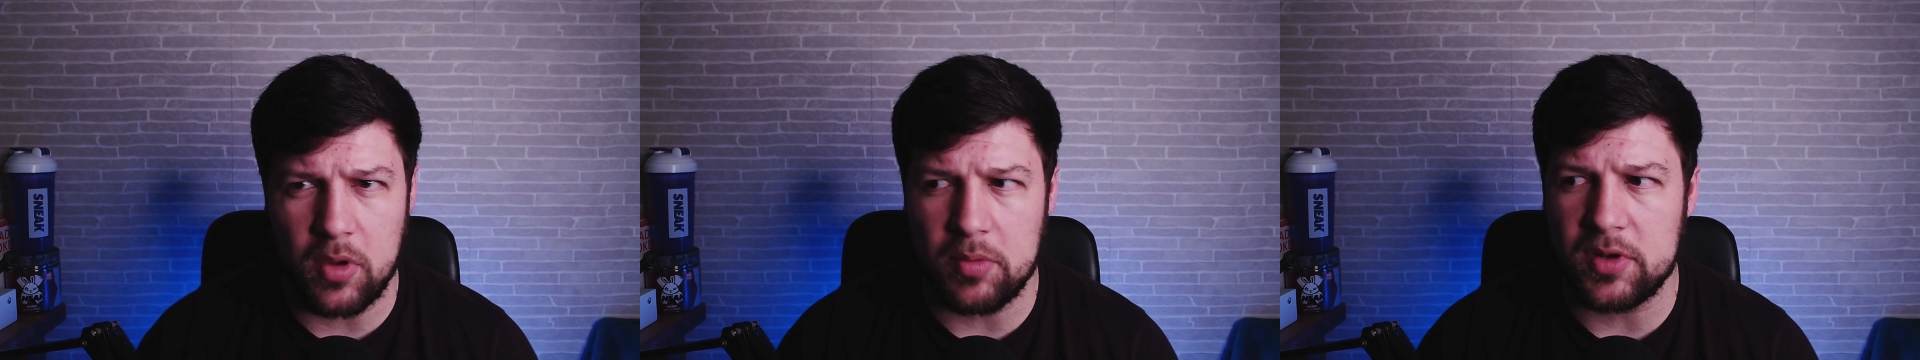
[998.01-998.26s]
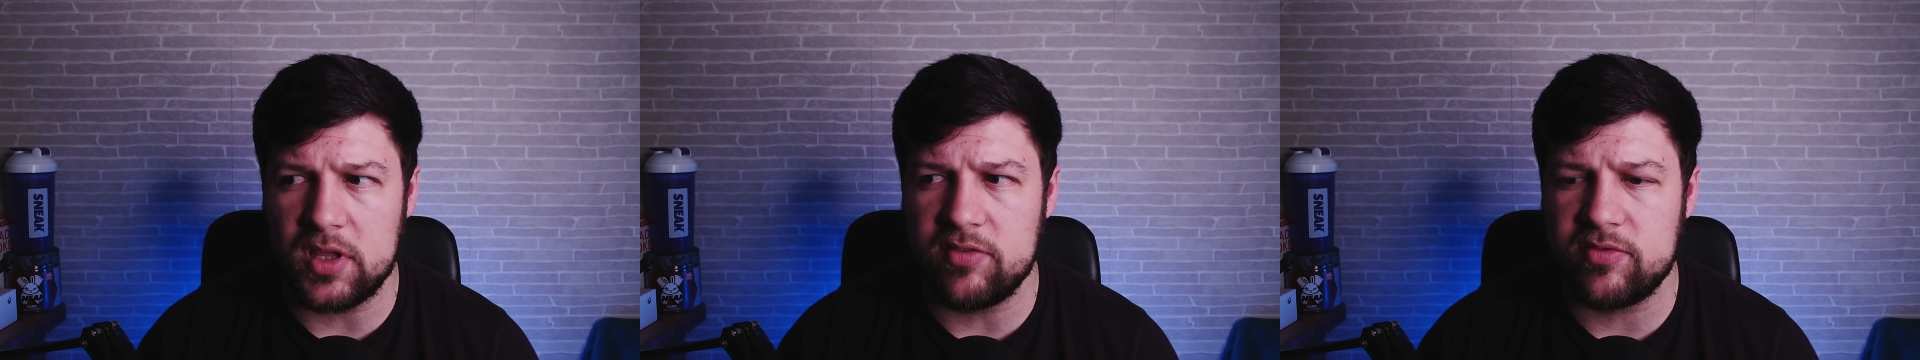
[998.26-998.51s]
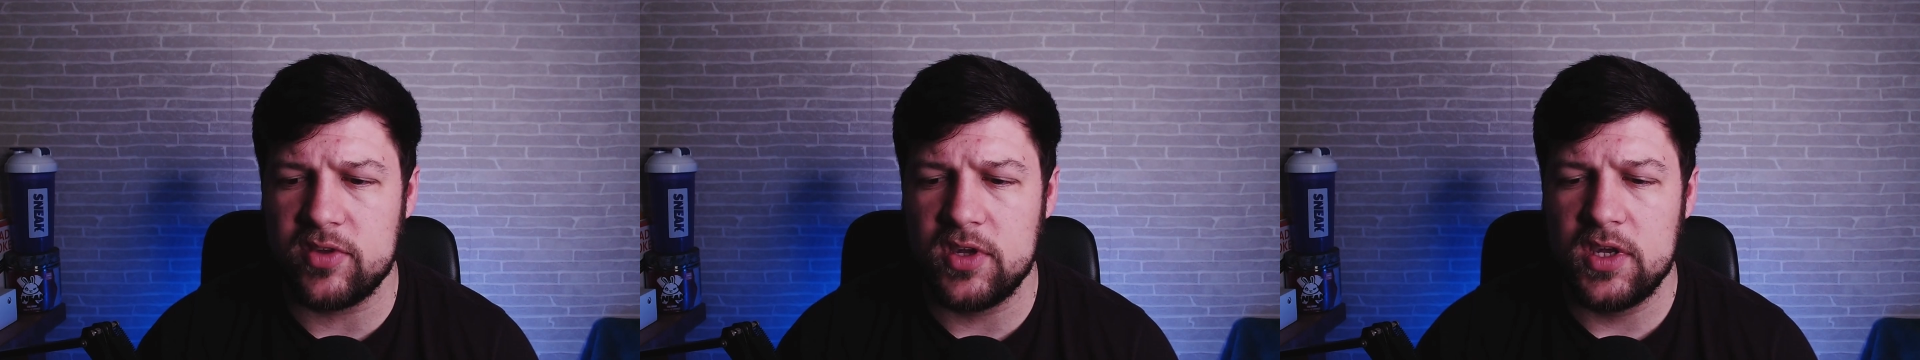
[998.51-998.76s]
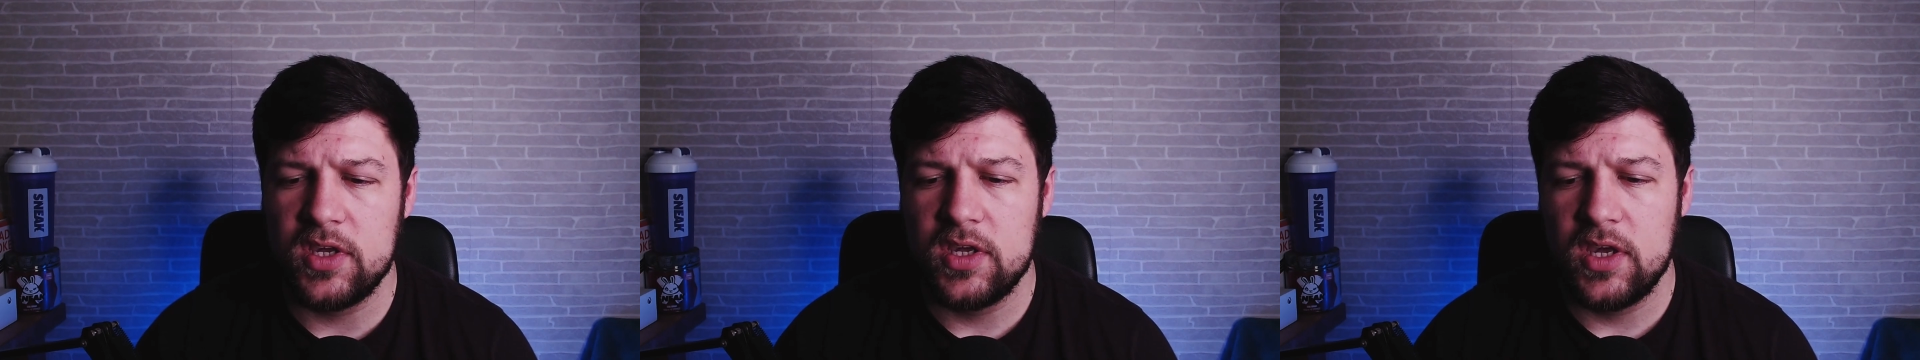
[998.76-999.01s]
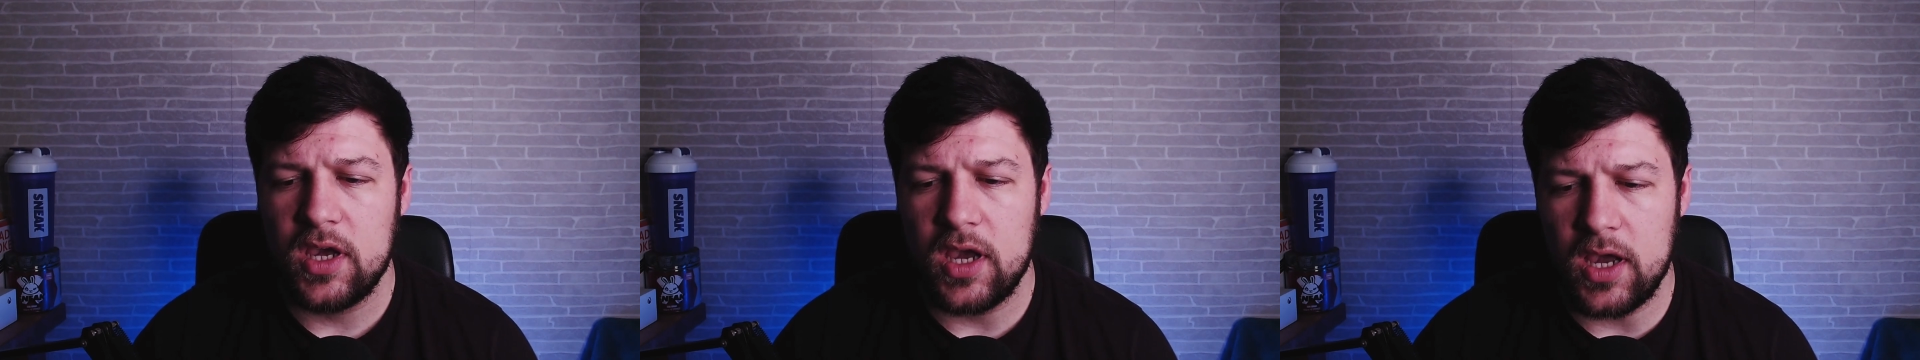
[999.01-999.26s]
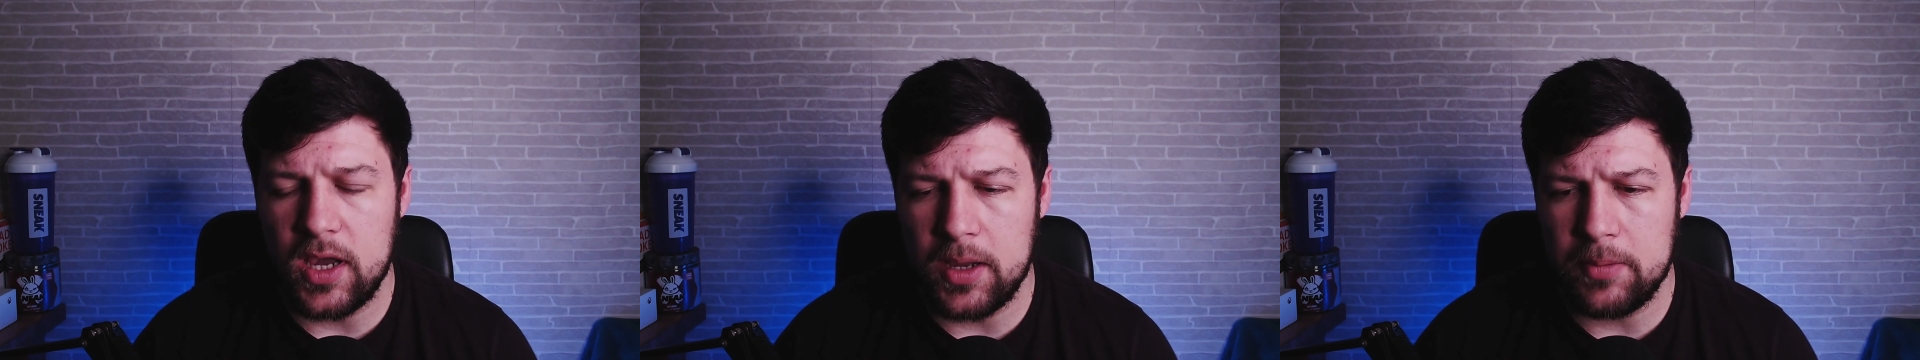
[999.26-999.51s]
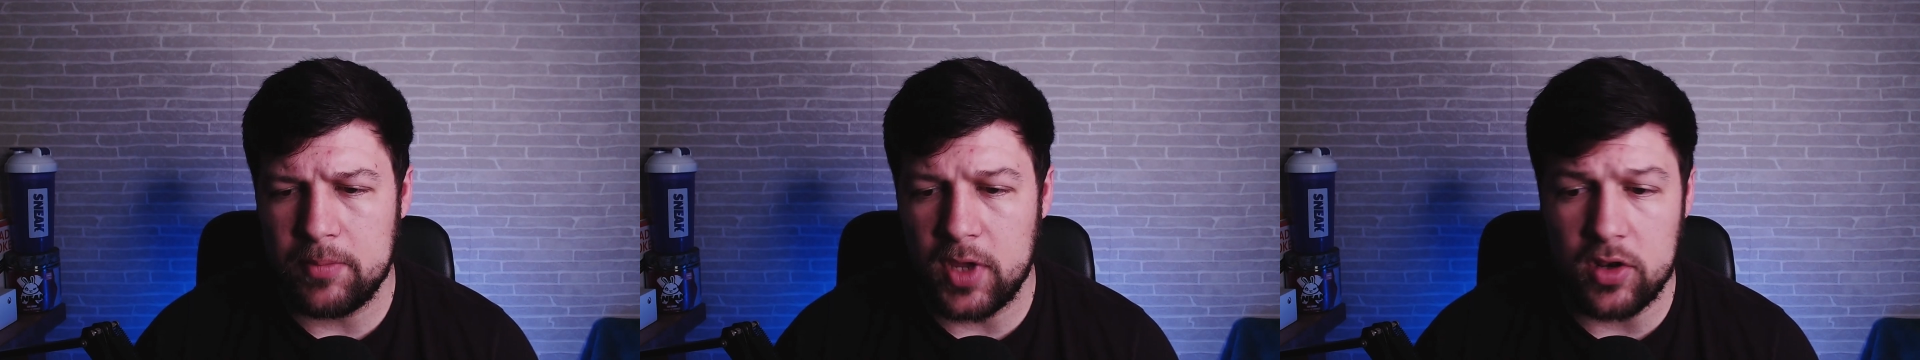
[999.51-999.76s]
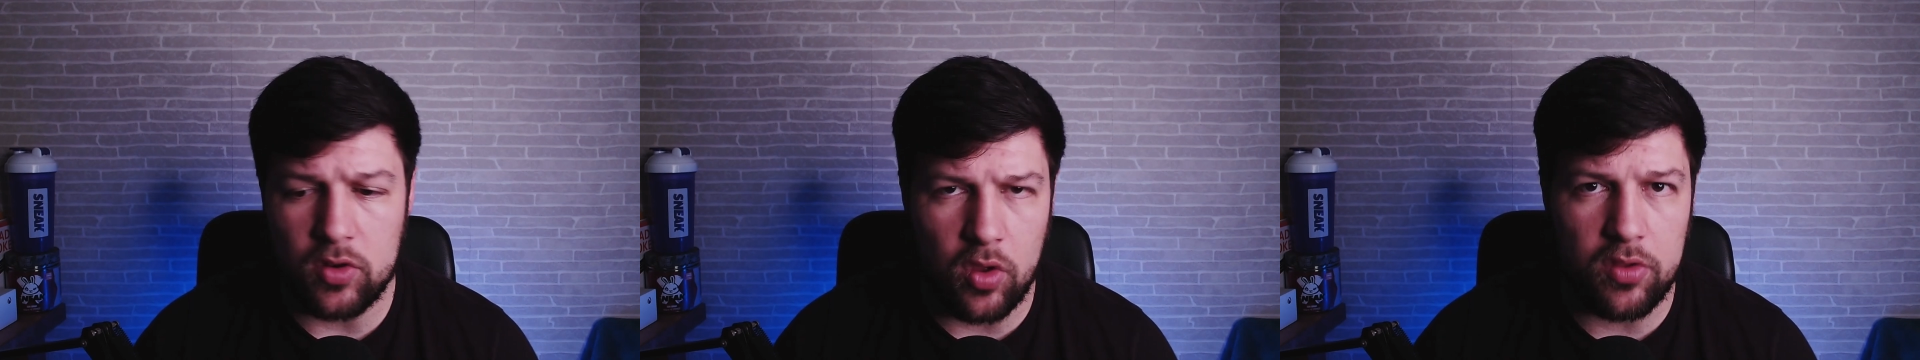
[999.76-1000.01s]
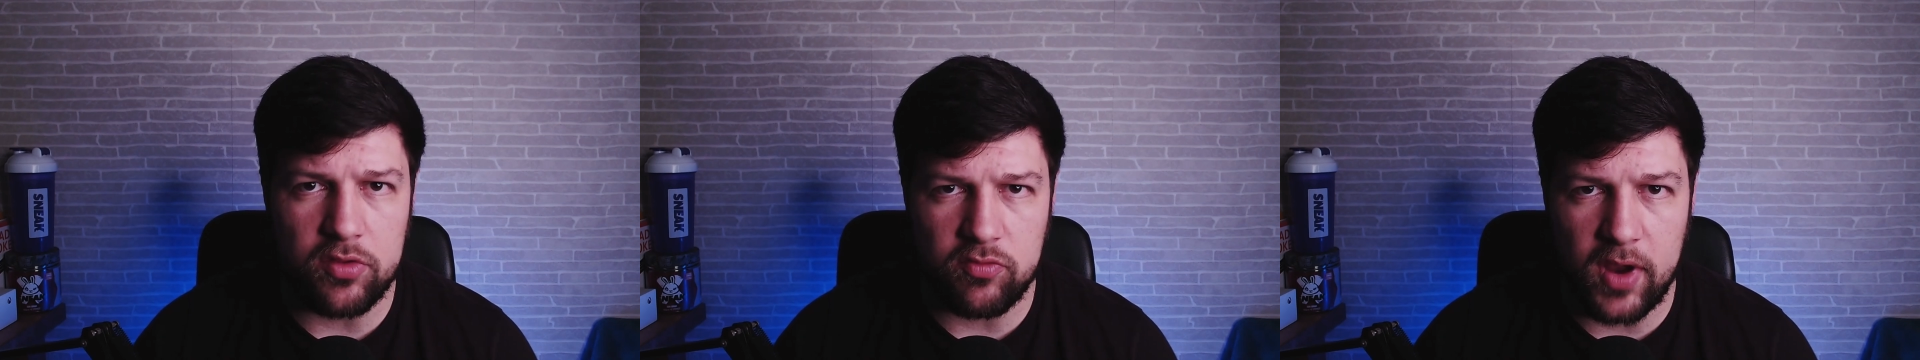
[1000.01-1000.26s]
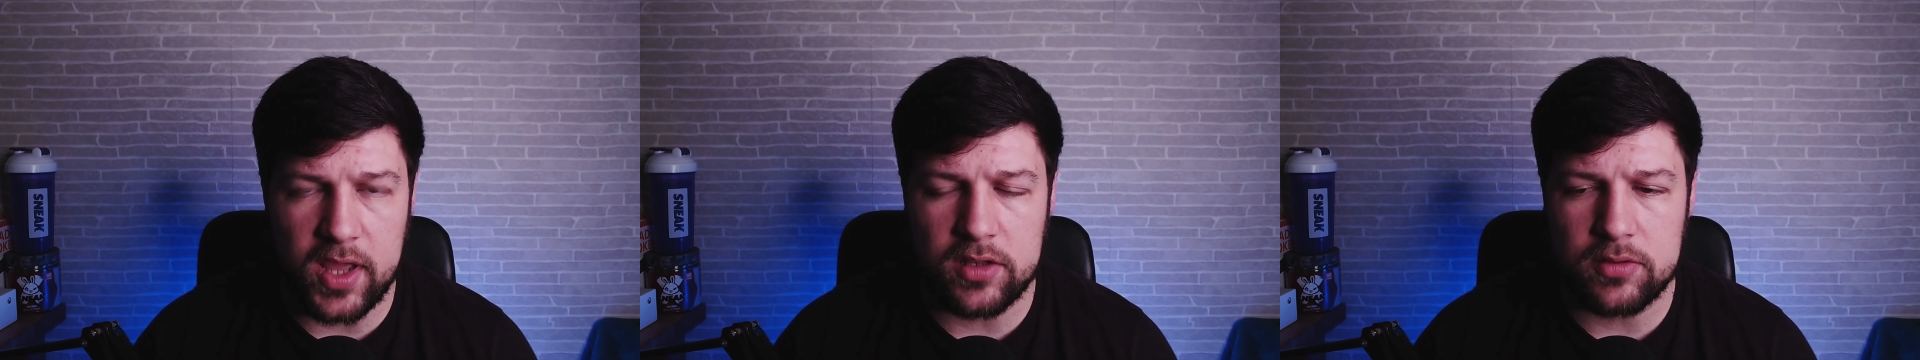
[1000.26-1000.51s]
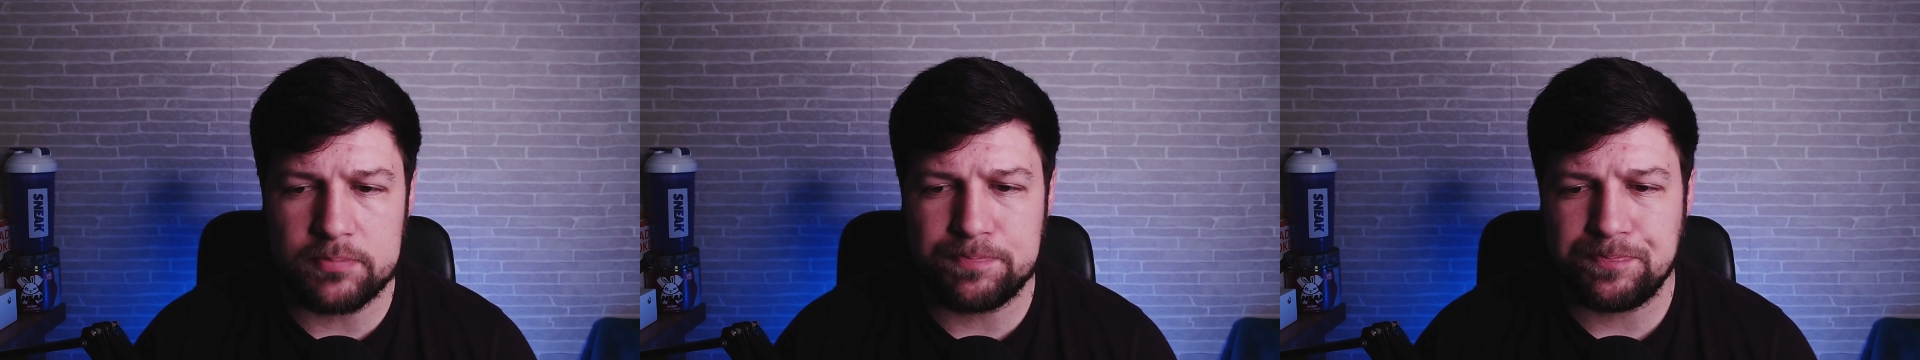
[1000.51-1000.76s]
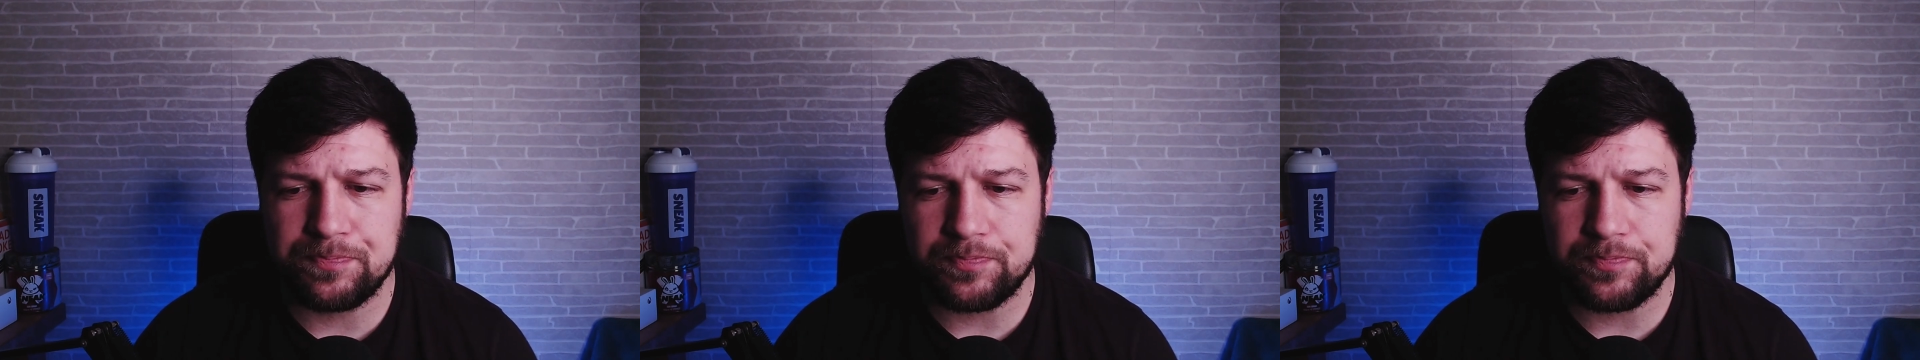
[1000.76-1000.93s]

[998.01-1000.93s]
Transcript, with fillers: I believe, um, and not the random.